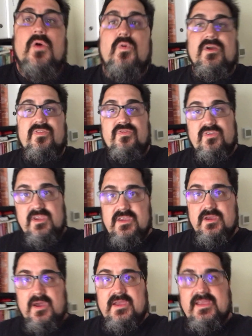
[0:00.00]
with
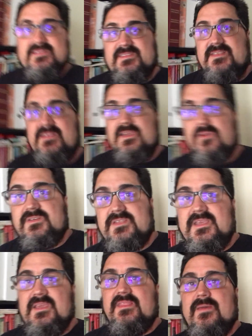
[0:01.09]
the
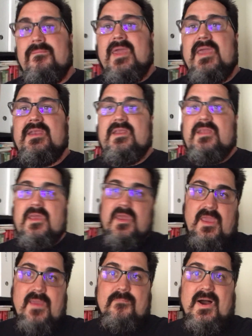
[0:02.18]
NCDOT that made it
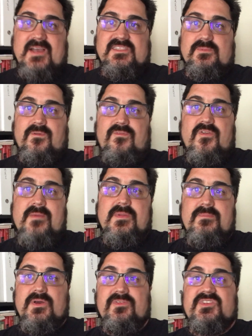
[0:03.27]
impossible for them
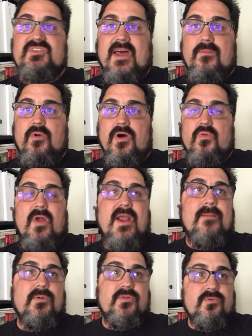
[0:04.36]
to build the sidewalk
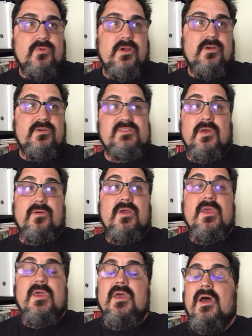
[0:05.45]
right up on the road. So
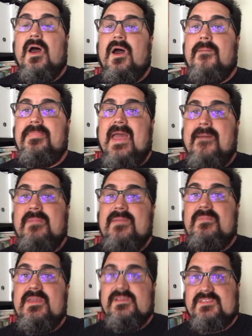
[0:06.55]
that may
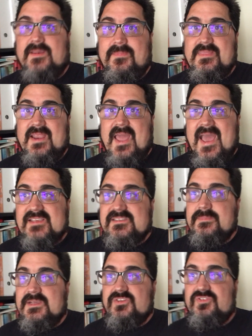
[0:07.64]
be something that has
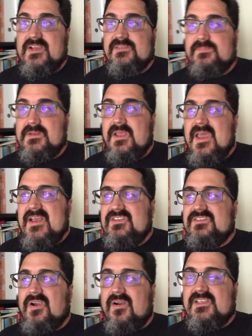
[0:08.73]
to be addressed. But
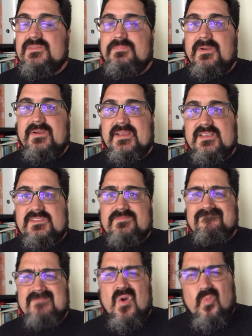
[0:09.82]
just our experience
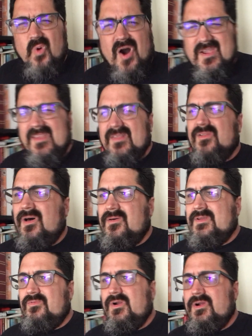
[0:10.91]
walking
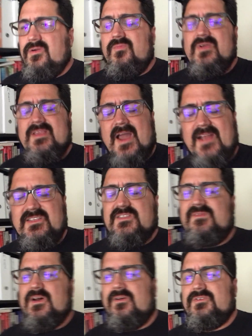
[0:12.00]
along that road, I
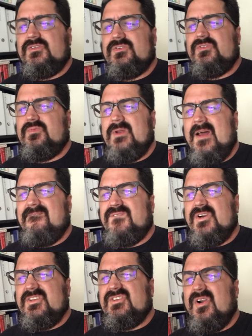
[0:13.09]
just felt when I
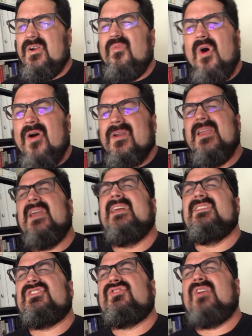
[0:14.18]
first started walking
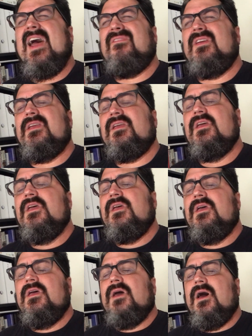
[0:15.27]
against traffic,
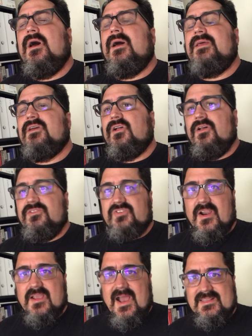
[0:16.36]
the
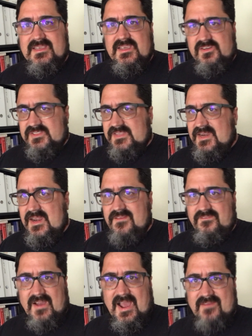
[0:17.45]
closer I got to Interstate
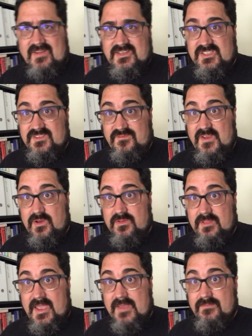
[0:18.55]
85, I just
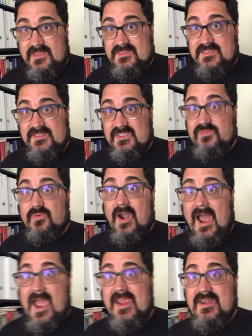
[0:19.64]
felt like my senses were
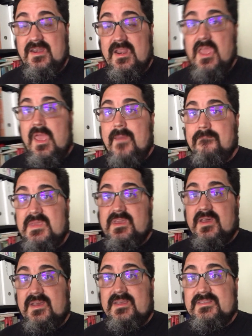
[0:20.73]
heightened
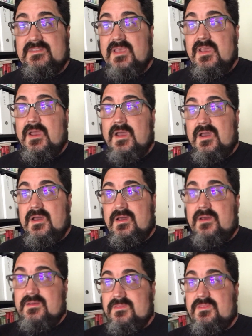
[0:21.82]
because
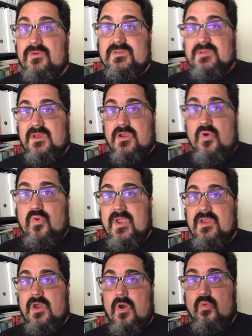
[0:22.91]
there was a
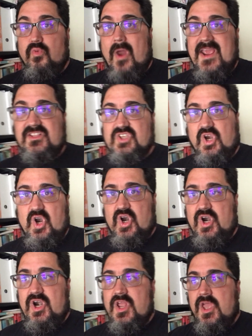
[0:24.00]
quick right
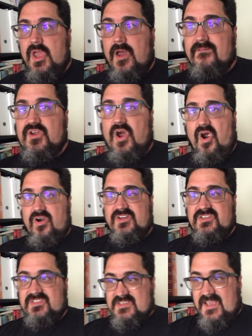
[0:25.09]
turn of
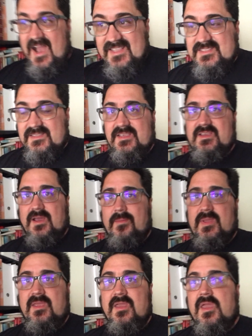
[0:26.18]
cars just constantly
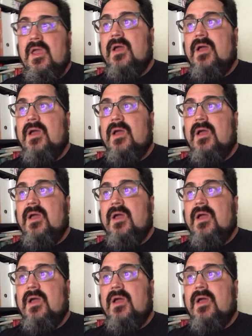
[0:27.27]
coming,